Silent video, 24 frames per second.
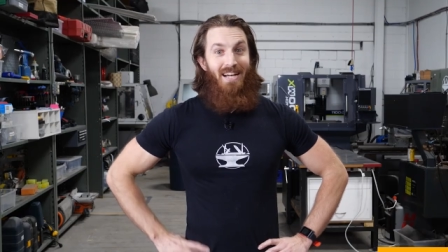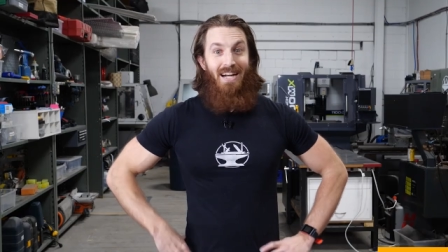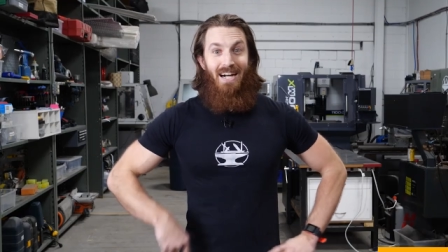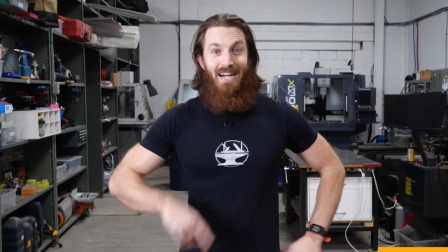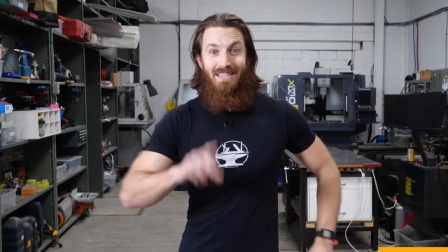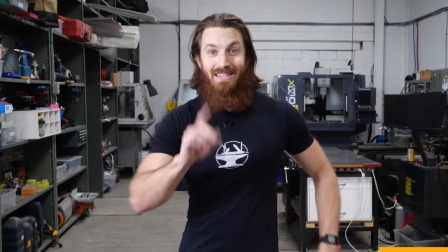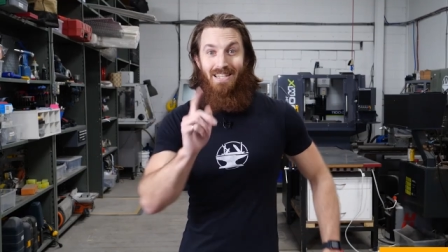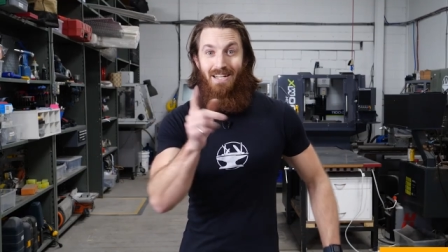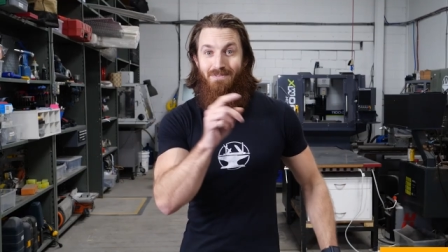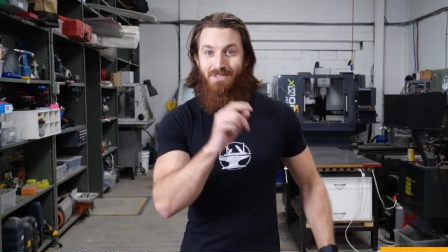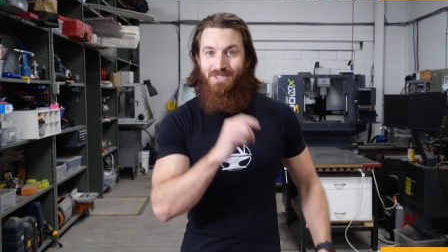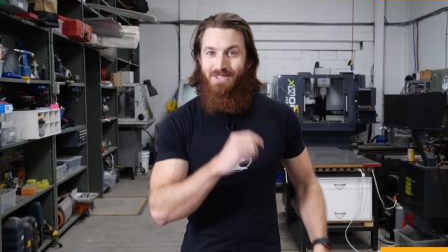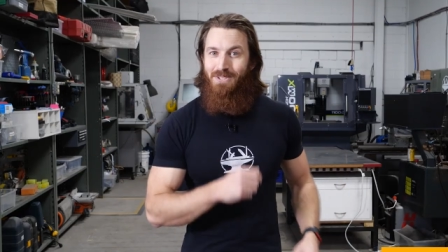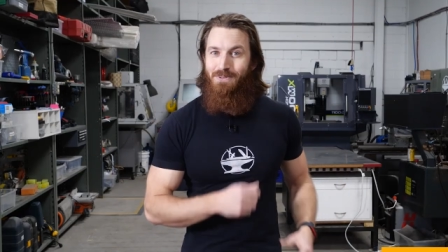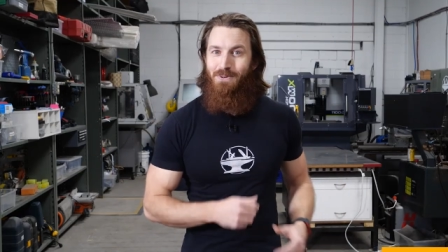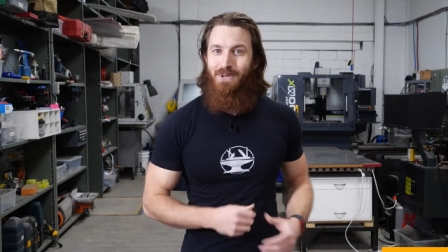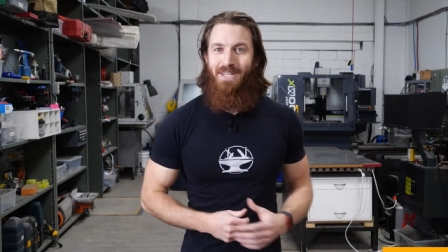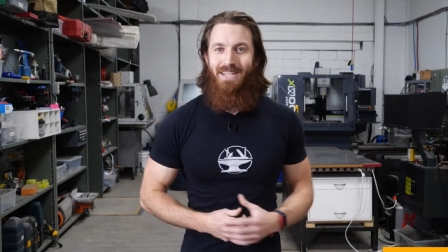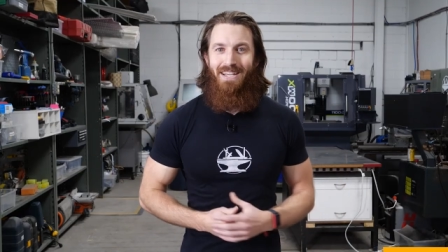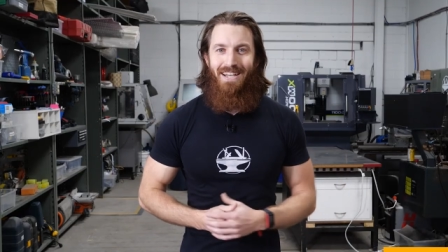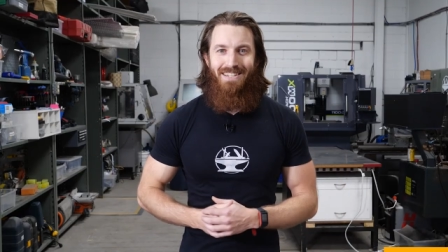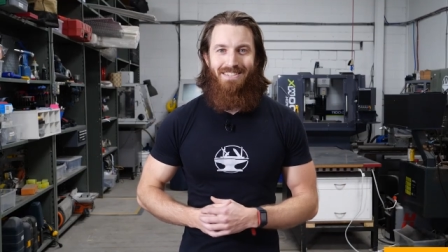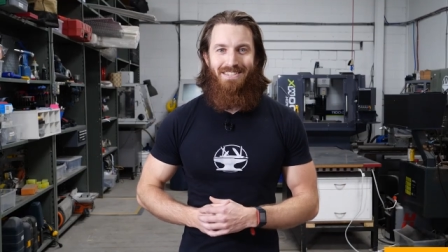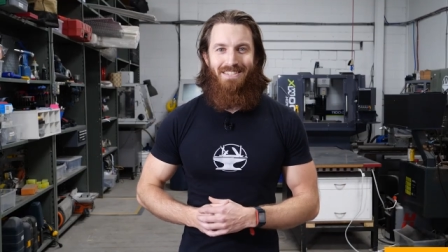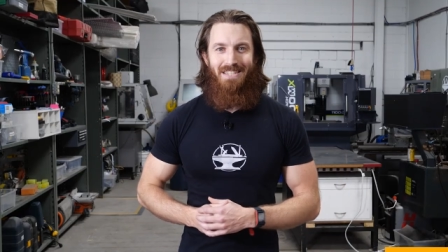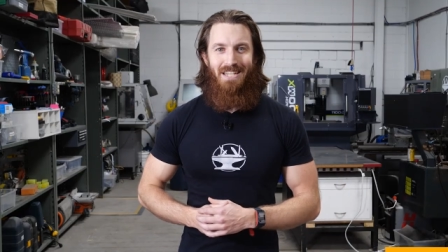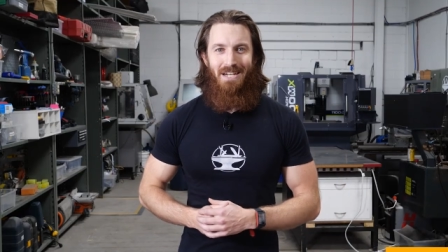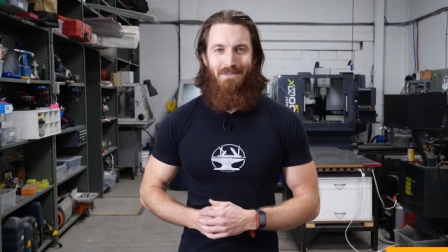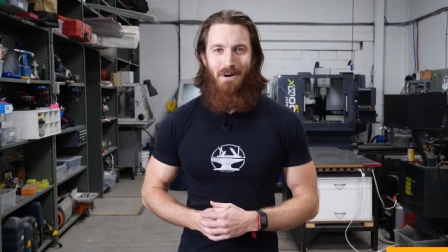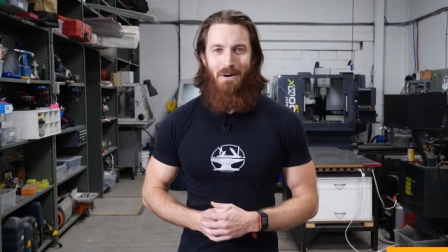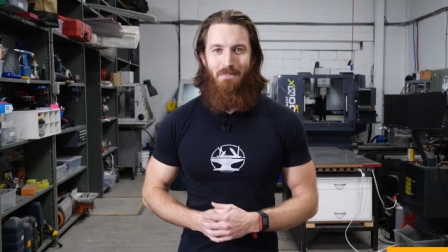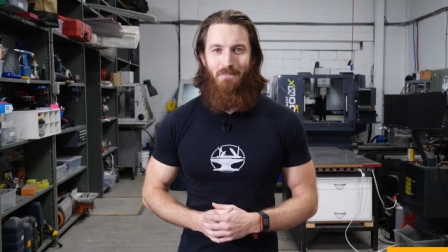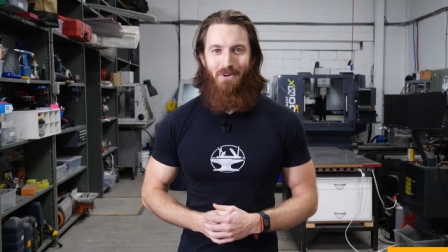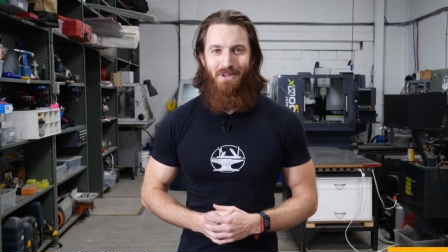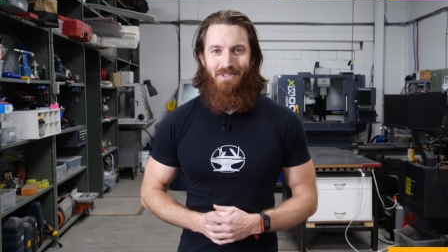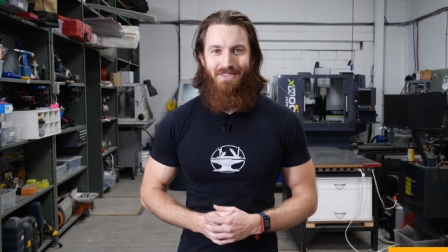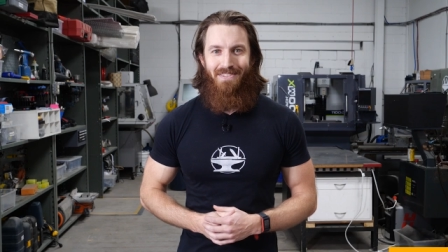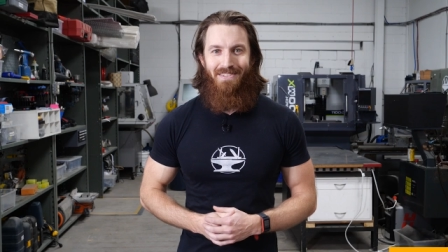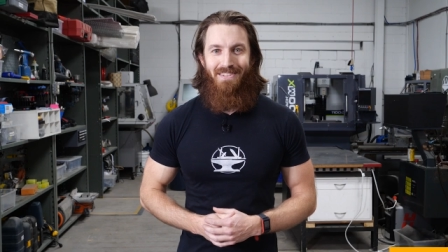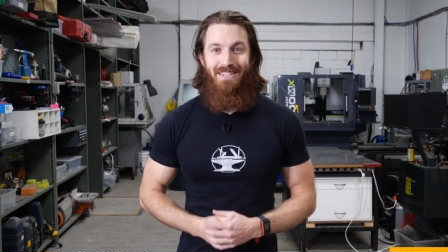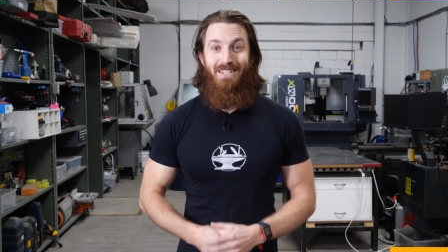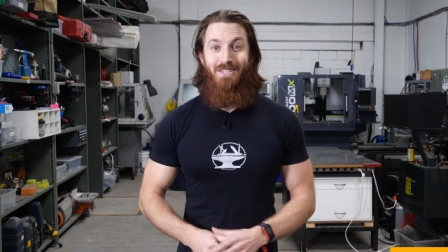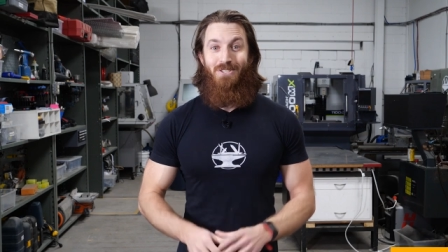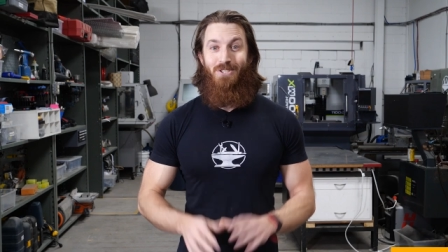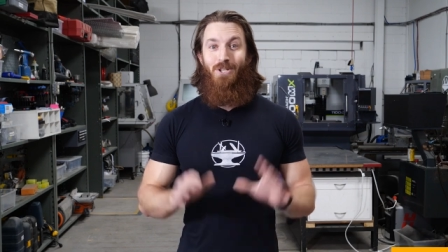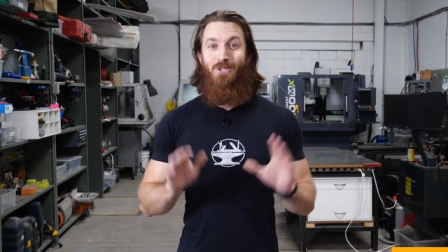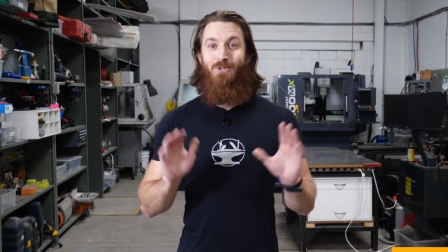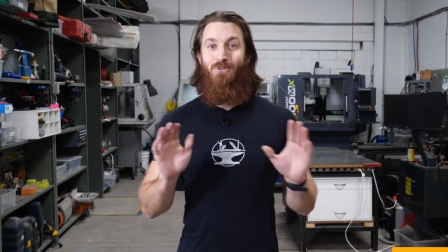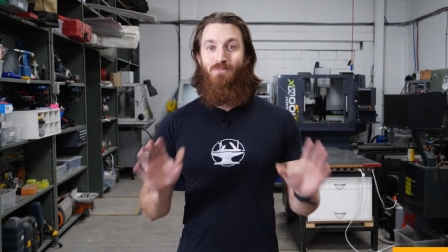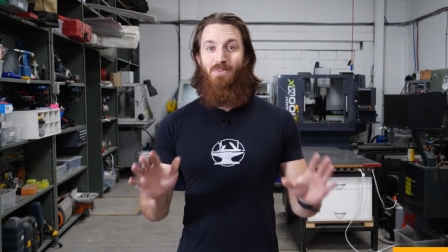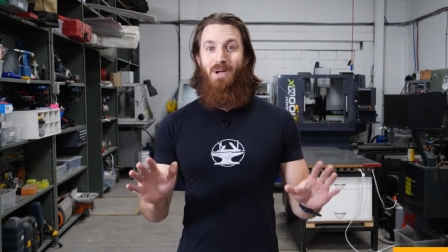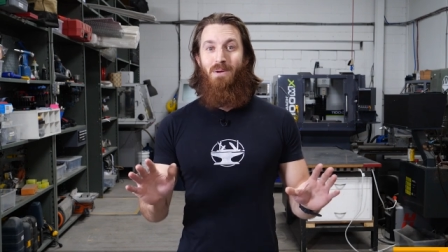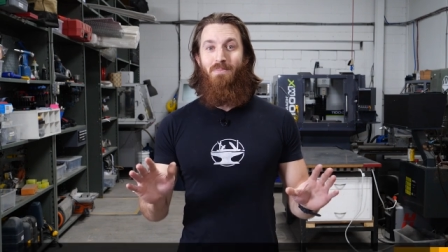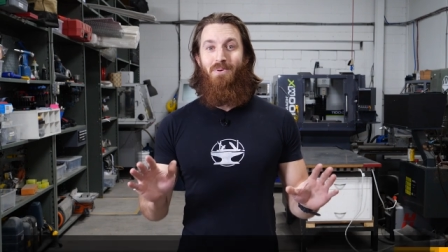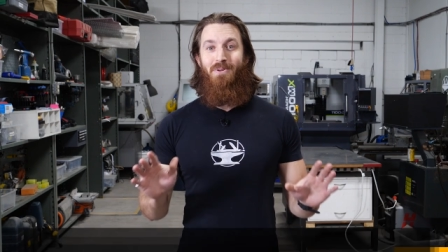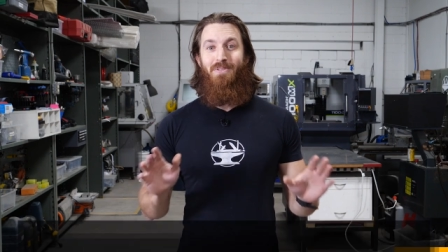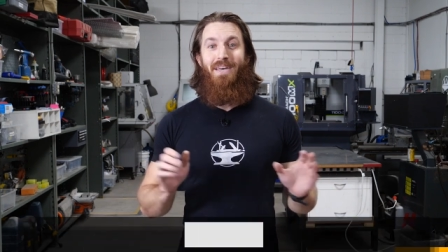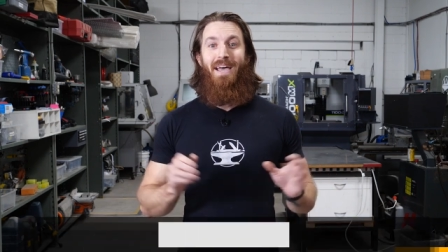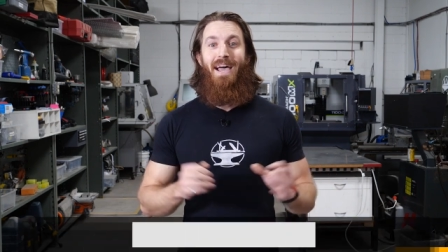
I'd love to see what you guys can come up with. Just remember,